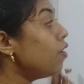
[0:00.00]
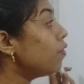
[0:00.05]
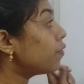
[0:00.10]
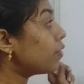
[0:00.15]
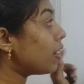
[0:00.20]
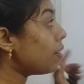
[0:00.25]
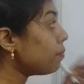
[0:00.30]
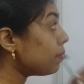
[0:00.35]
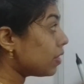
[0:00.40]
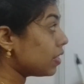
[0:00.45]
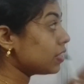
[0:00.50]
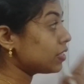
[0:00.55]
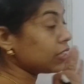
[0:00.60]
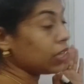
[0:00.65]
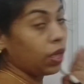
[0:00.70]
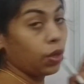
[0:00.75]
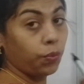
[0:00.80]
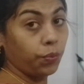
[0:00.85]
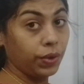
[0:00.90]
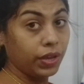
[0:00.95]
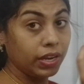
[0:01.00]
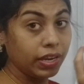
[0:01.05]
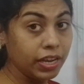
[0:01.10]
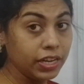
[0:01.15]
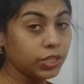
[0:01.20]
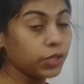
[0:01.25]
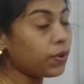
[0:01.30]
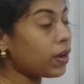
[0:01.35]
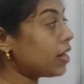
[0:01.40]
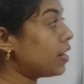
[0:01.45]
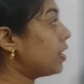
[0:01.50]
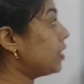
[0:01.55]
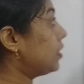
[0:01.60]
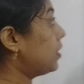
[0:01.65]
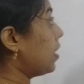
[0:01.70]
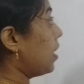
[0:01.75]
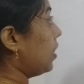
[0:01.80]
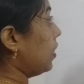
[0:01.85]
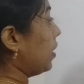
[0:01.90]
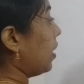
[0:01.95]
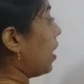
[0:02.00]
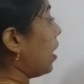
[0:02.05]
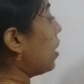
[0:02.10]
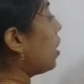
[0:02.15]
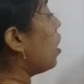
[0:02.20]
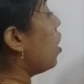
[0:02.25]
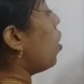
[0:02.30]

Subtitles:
From this, we need to understand that